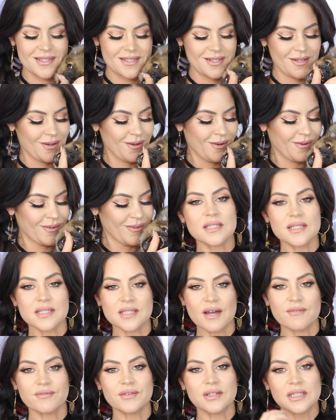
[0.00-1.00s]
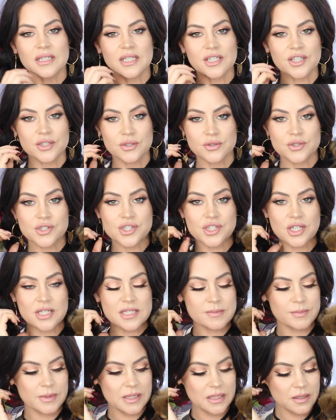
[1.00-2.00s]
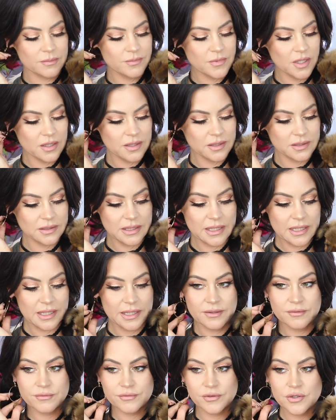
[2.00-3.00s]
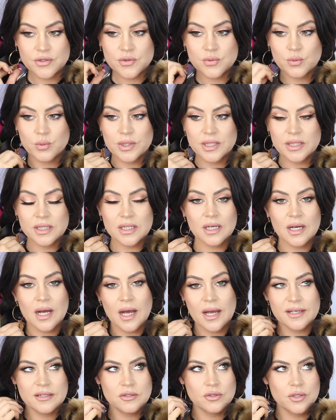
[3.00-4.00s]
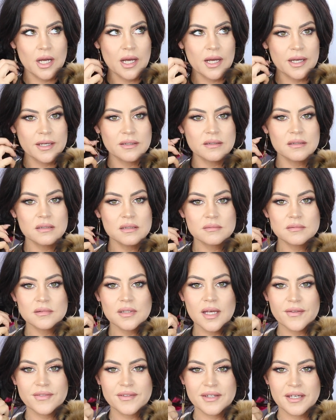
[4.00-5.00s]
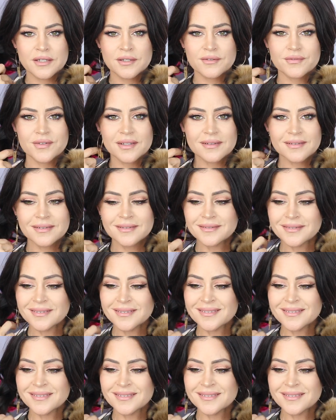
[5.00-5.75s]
So it's definitely a huge adjustment, I'm not gonna lie. The first week I cried at the end of it.